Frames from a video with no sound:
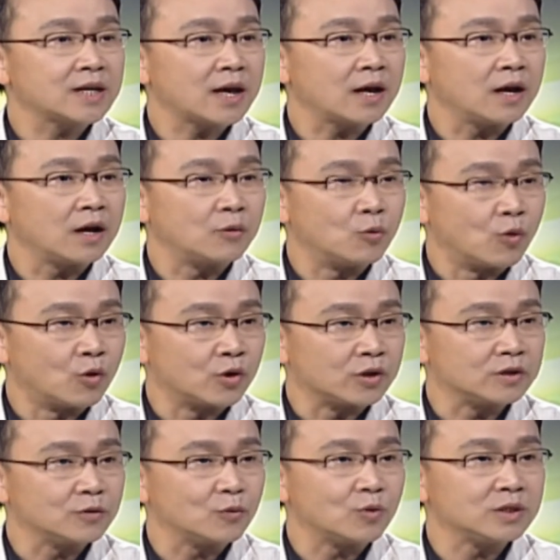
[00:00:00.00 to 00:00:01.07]
that
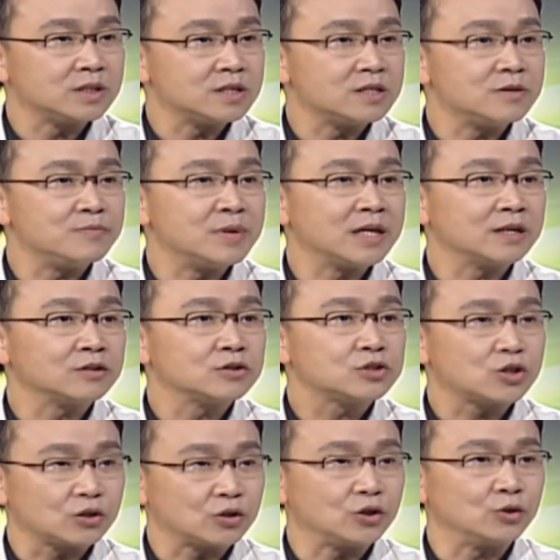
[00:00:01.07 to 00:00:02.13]
award. What did it mean
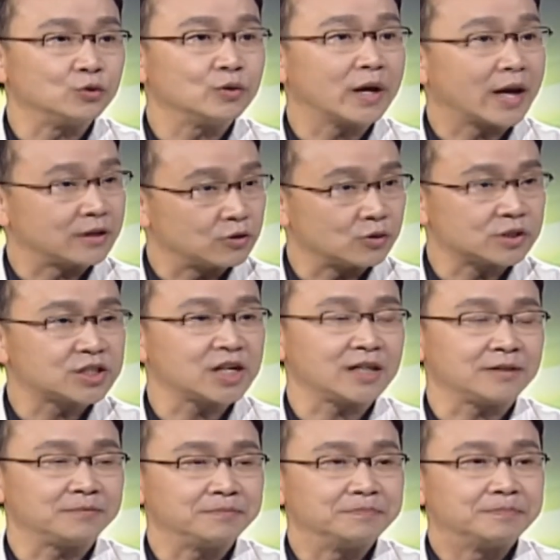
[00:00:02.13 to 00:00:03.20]
to you and your
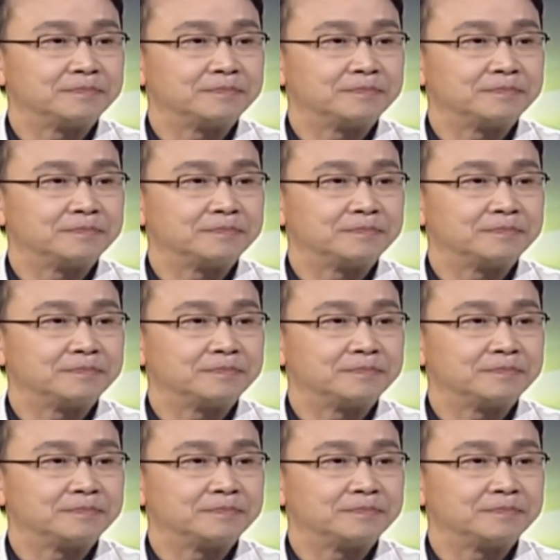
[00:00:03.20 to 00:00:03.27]
team?